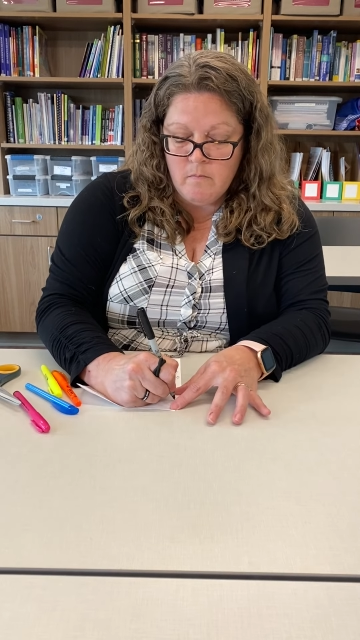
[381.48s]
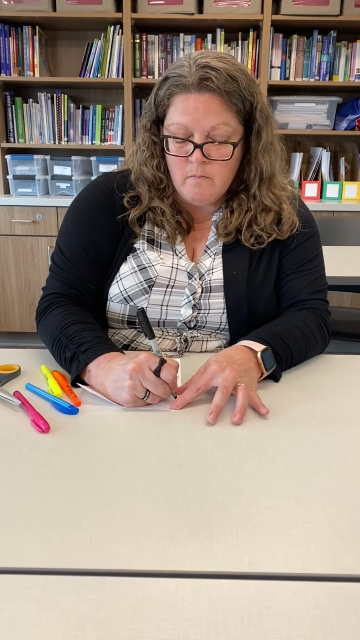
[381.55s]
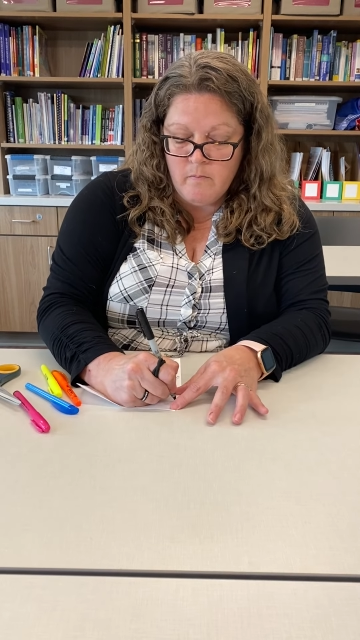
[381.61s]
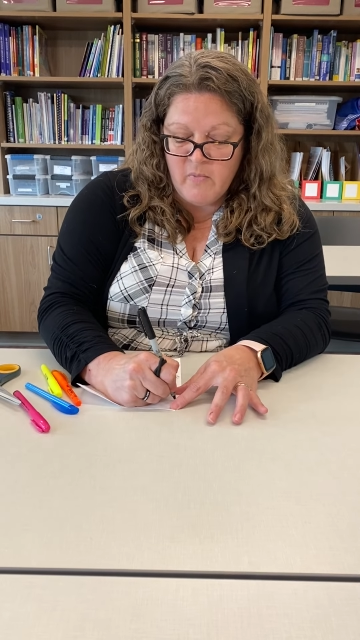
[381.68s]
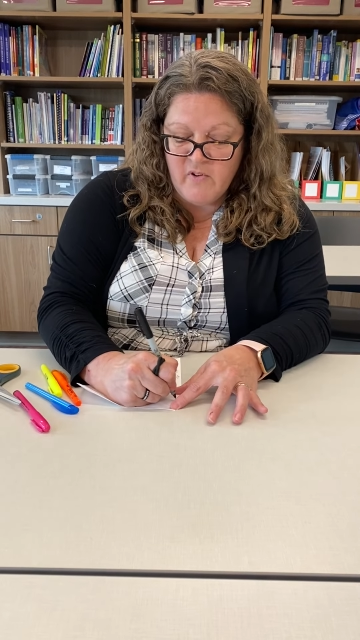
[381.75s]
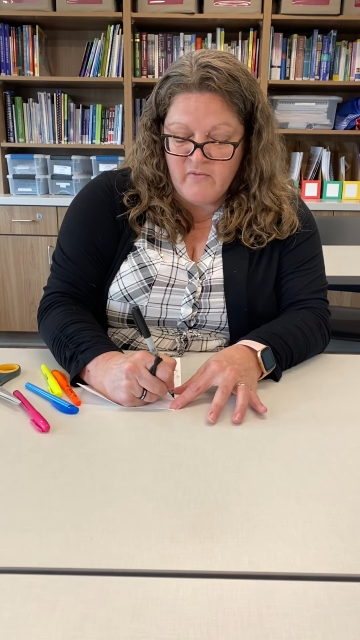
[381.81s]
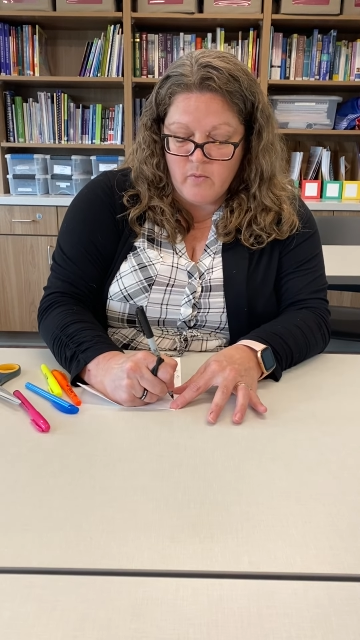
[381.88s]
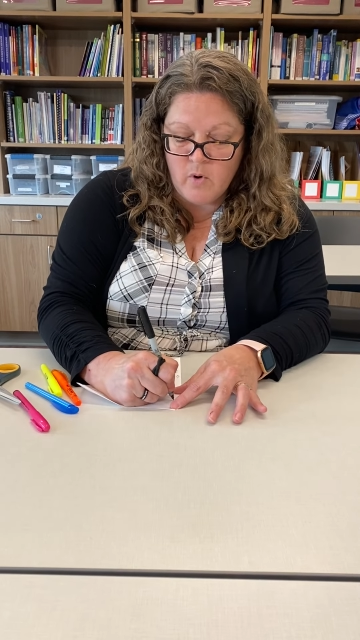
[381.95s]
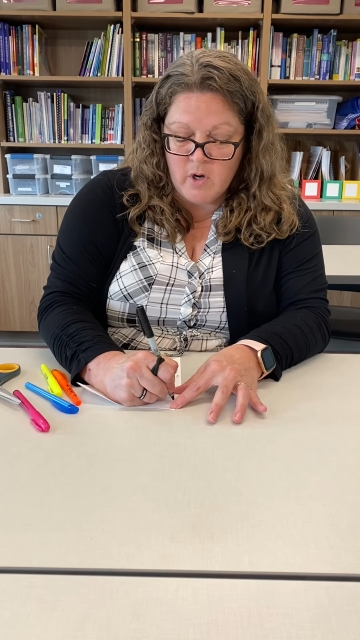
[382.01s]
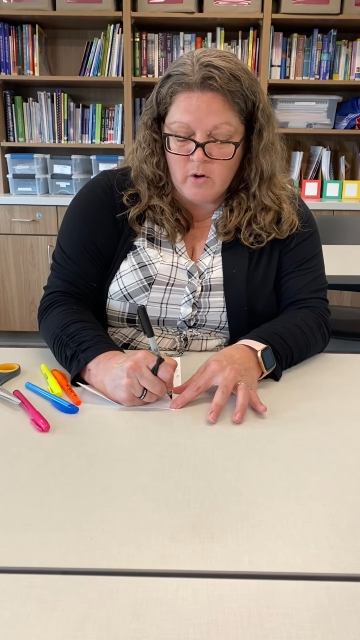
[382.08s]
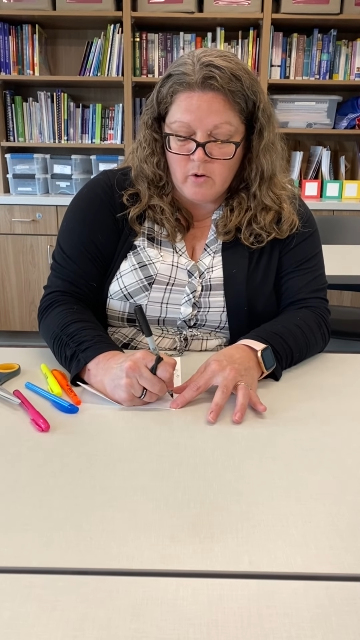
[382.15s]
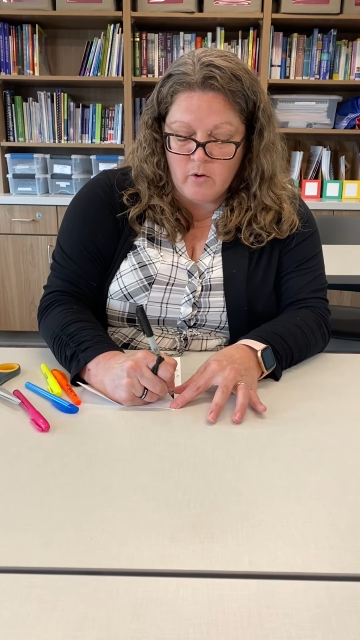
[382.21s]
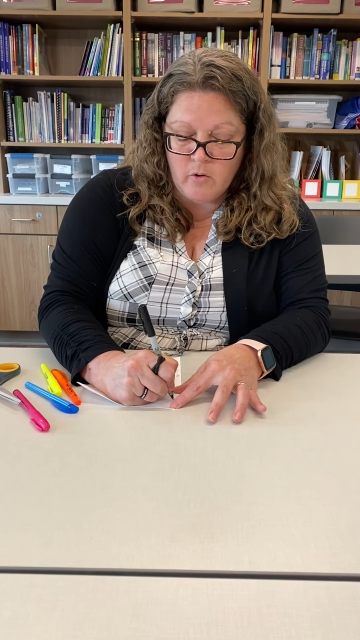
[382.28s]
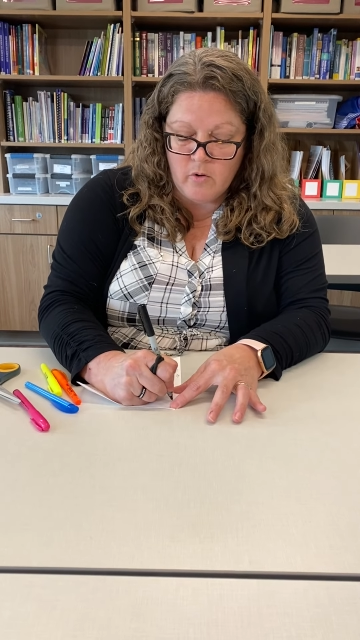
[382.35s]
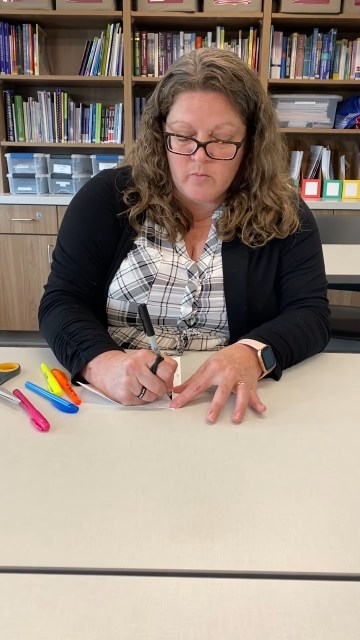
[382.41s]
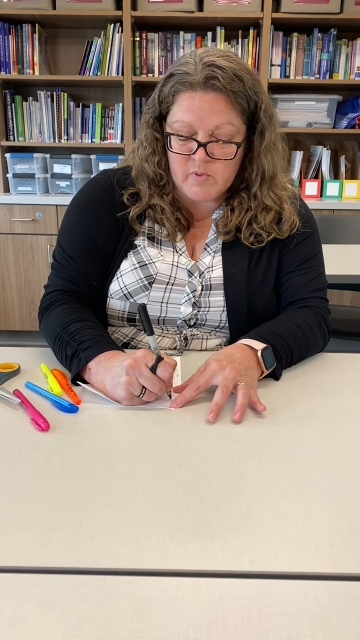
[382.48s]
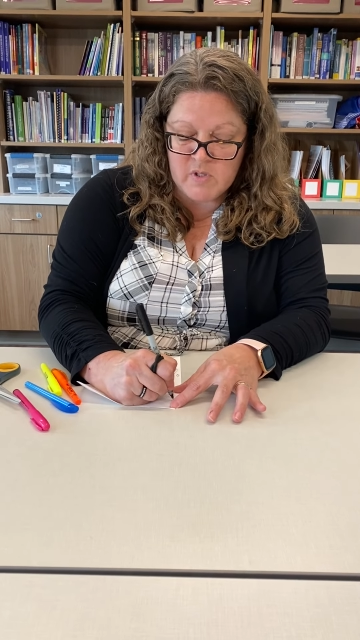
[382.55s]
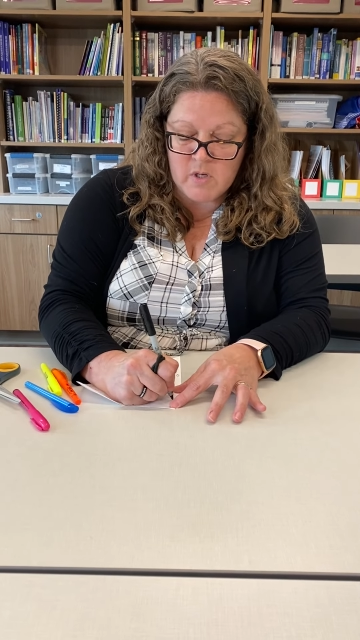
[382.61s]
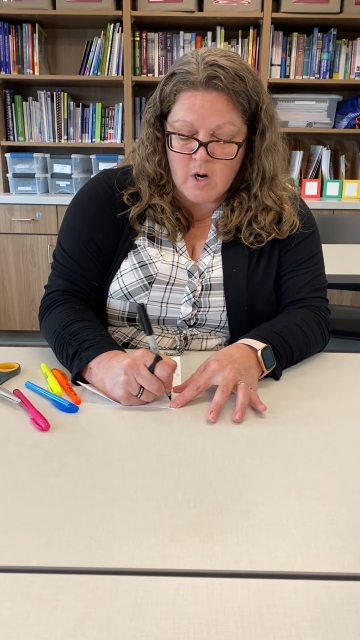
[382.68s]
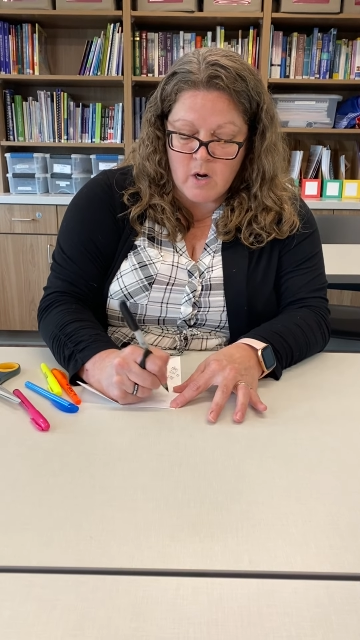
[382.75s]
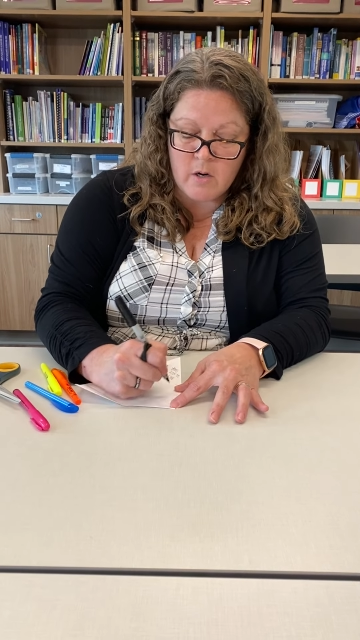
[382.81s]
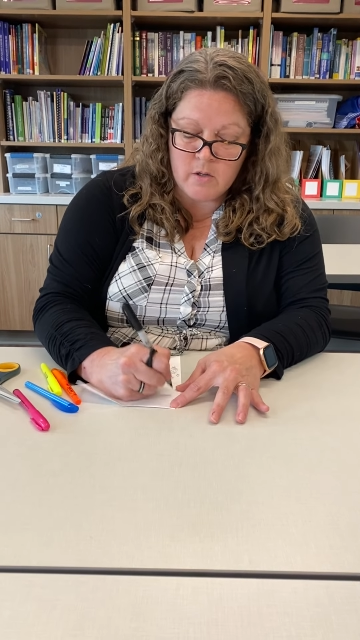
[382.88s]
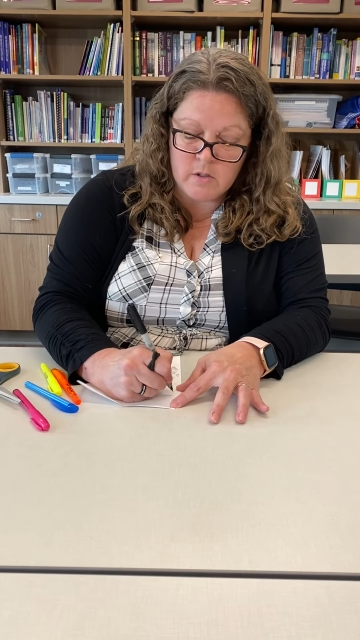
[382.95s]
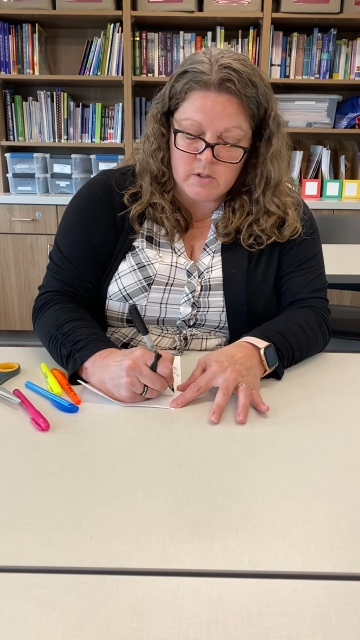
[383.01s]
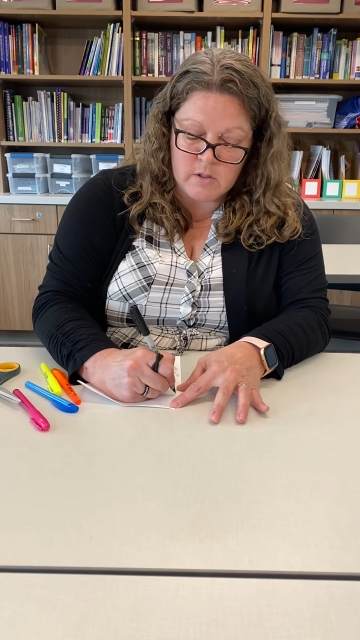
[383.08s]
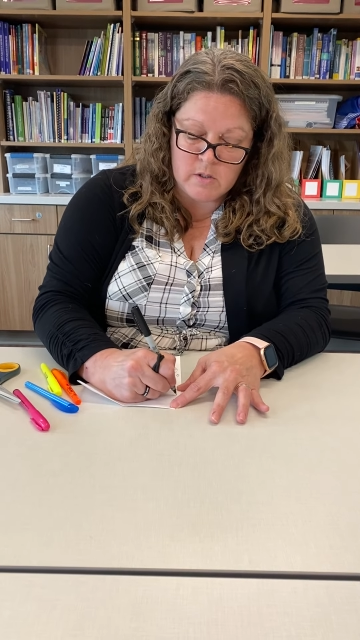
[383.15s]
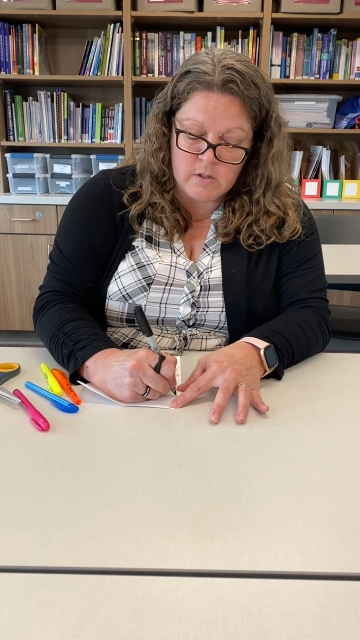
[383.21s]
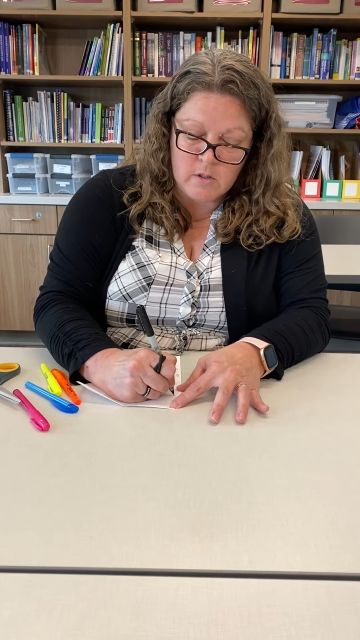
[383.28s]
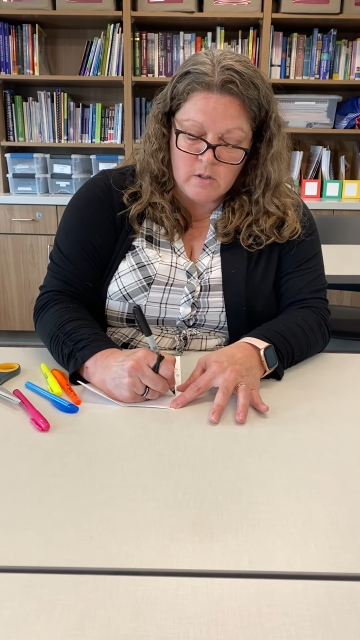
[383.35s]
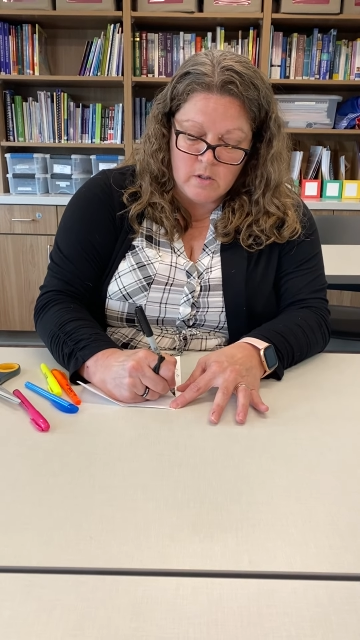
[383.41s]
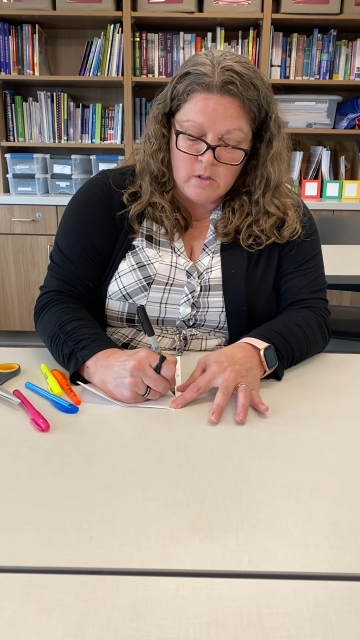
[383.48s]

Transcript: before your group starts.